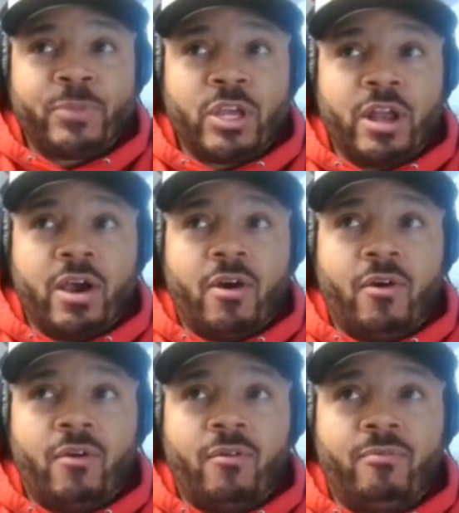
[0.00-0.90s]
you
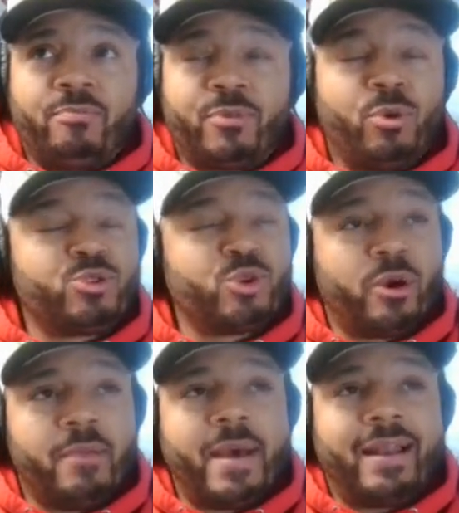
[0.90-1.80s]
know, cool
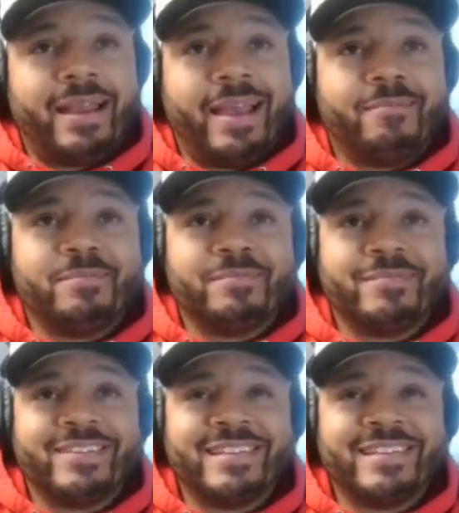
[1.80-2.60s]
story about him.